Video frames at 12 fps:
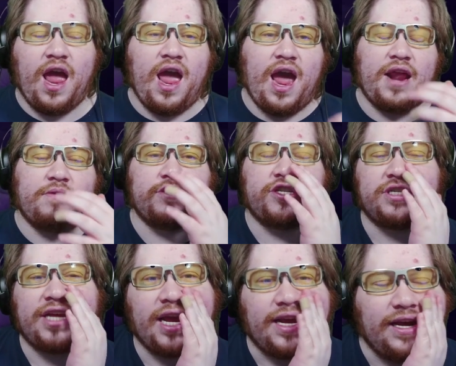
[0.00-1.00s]
And it was just
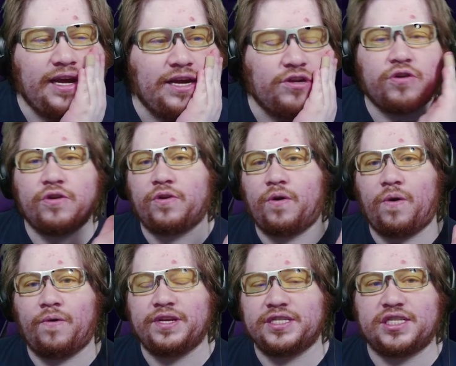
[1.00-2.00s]
like, it took
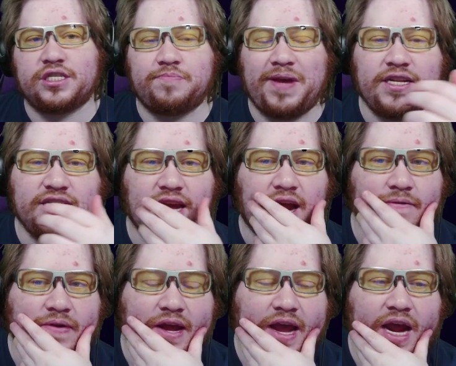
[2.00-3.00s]
all the suspense out of
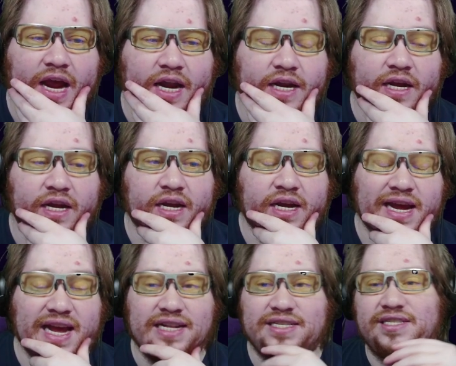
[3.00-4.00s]
it. And
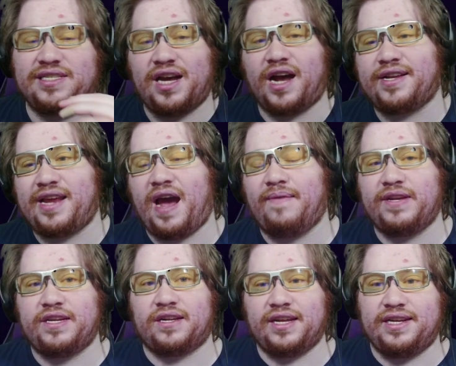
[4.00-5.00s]
it sucked having
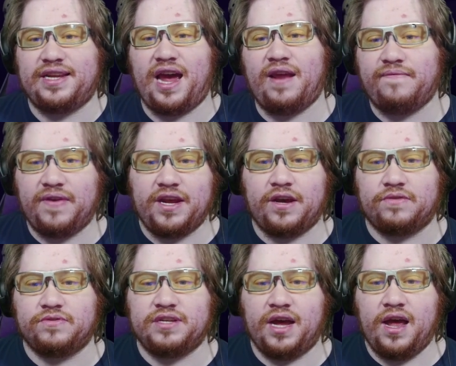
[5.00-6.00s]
to delete 10
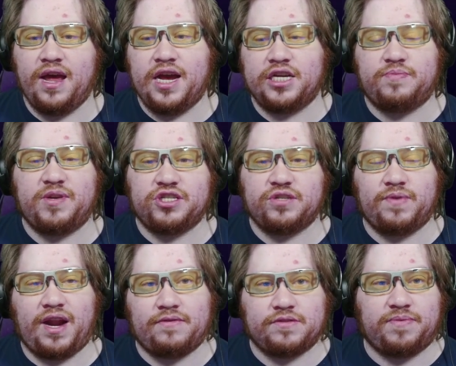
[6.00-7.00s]
videos. especially
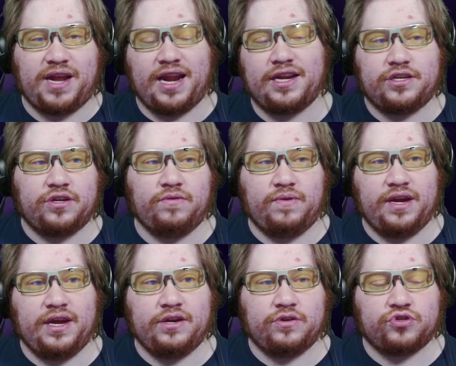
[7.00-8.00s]
when I was planning to
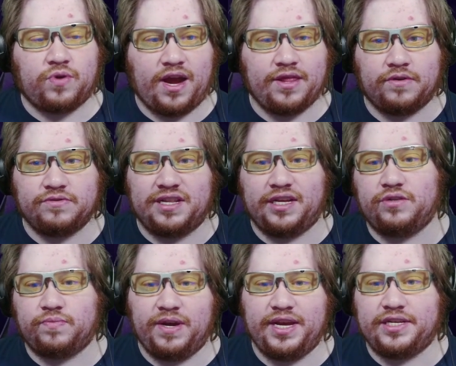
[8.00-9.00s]
intertwine those these
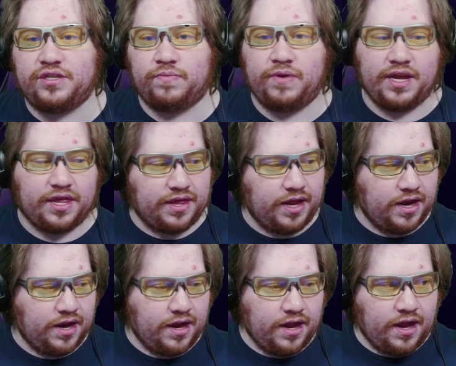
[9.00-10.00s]
weeks with
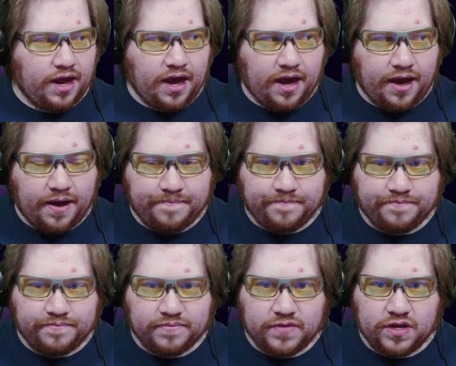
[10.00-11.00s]

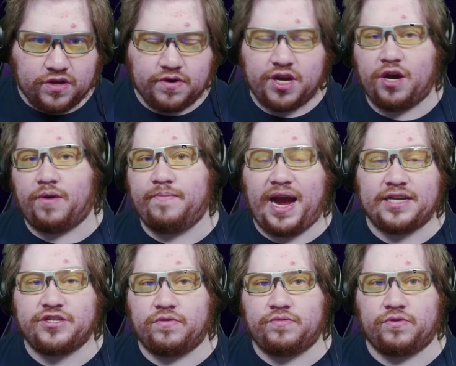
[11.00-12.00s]
Yu-Gi-Oh!
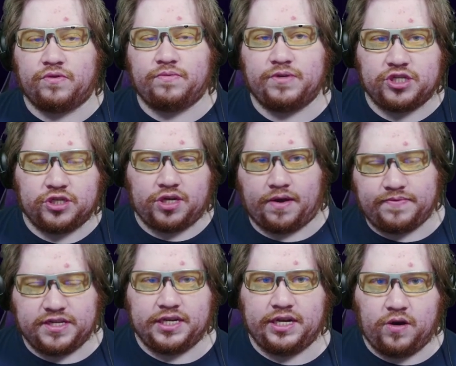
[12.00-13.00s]
Maso Duel, which is
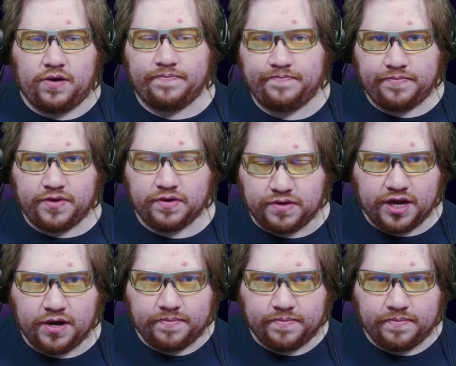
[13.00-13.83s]
obviously our Yu-Gi-Oh!